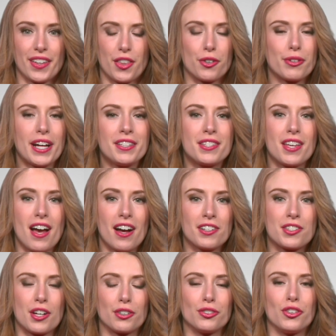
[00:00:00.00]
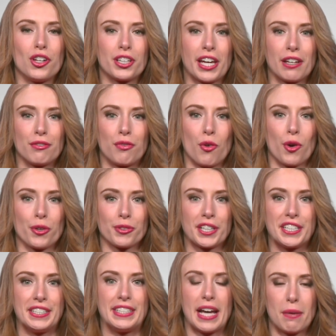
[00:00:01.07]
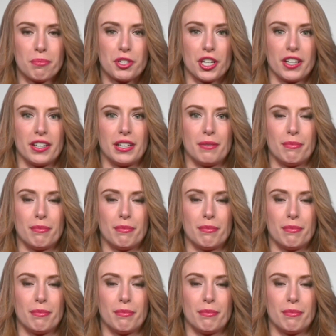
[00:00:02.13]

The Red Sox are looking for redemption